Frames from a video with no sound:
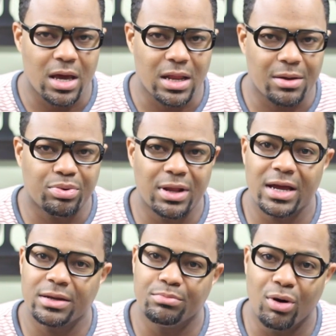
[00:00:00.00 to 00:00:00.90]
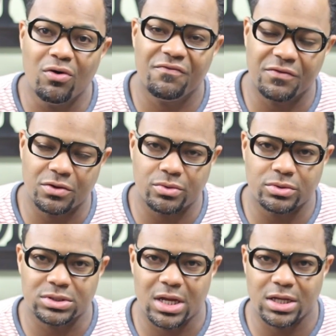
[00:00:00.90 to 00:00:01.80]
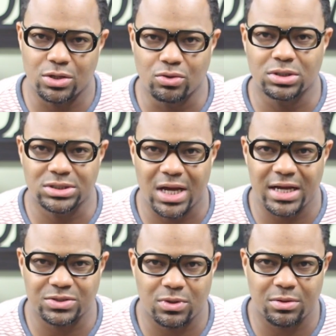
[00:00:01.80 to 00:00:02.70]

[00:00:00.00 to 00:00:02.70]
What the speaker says: I planned both funerals and I eulogized